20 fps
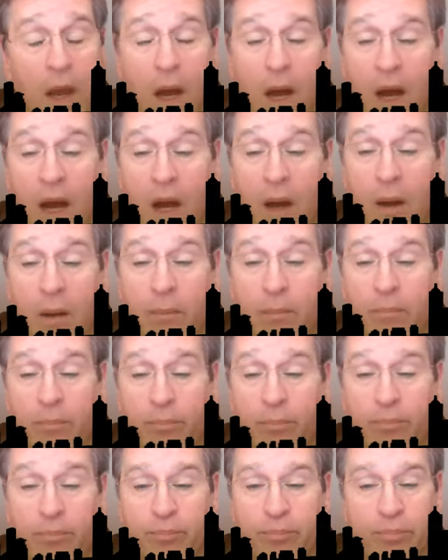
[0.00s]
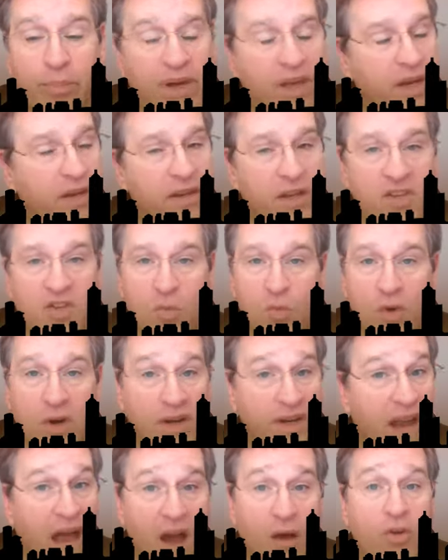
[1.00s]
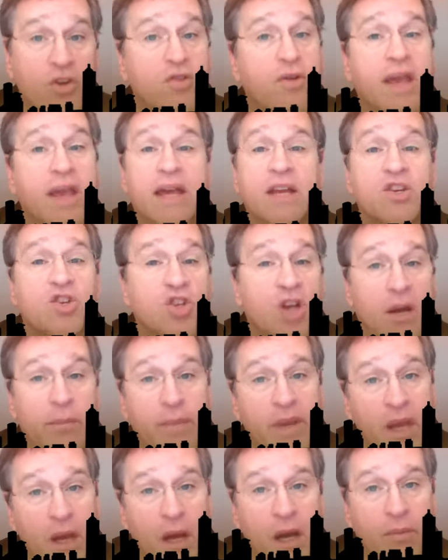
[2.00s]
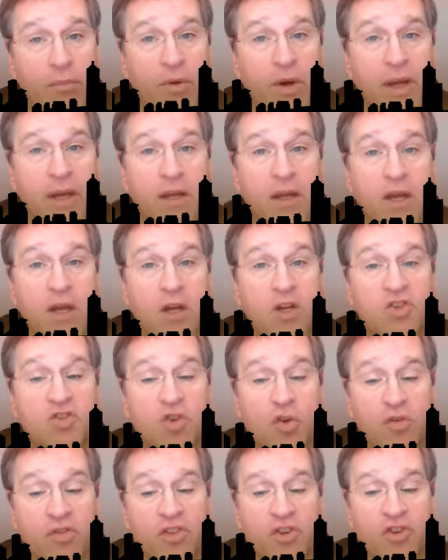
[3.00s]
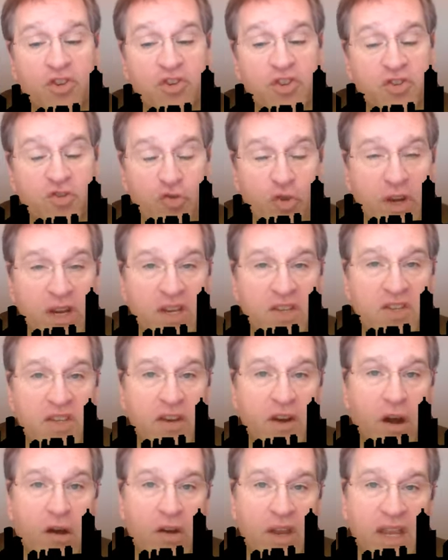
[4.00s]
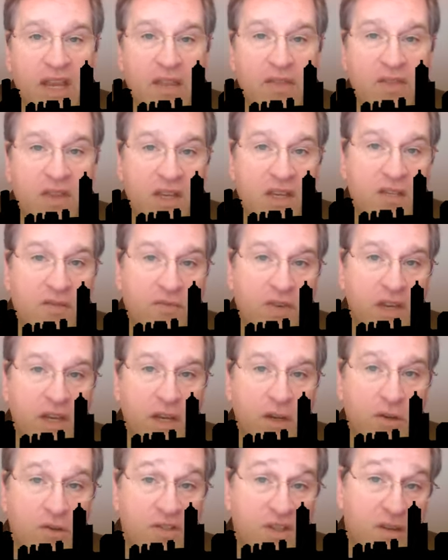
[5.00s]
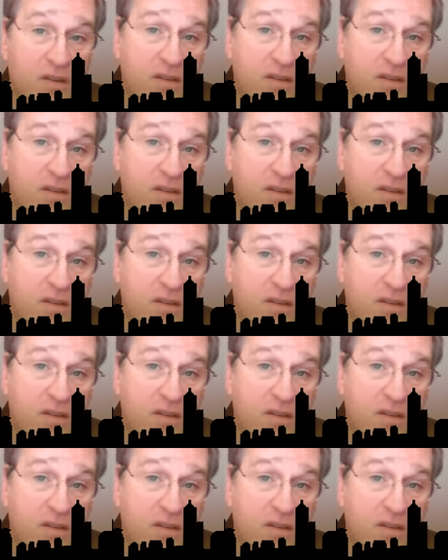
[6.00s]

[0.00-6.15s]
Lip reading: But it doesn't work. Now you can't shut me up, right? So the tricks that are in these videos